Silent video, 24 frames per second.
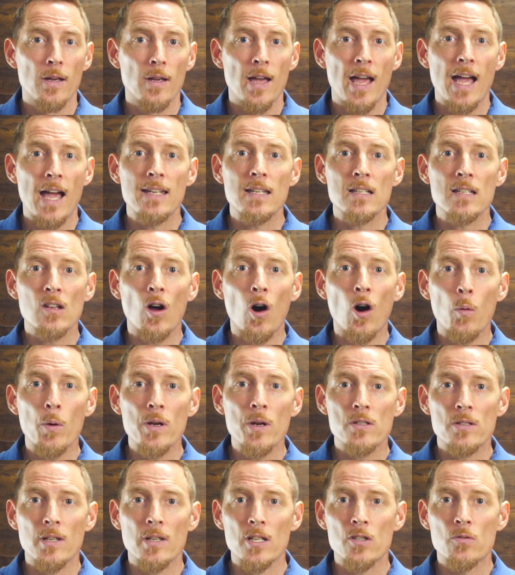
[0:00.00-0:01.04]
And as always,
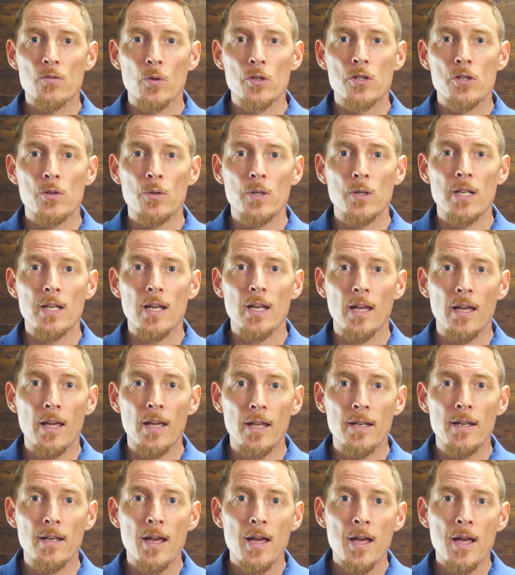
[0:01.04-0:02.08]
thanks for tuning
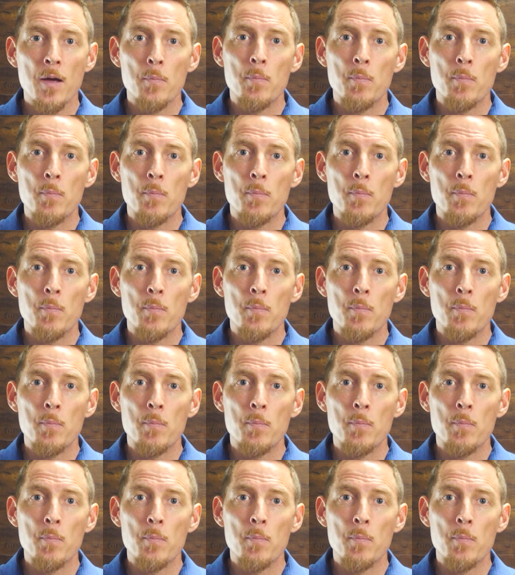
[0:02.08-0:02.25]
in.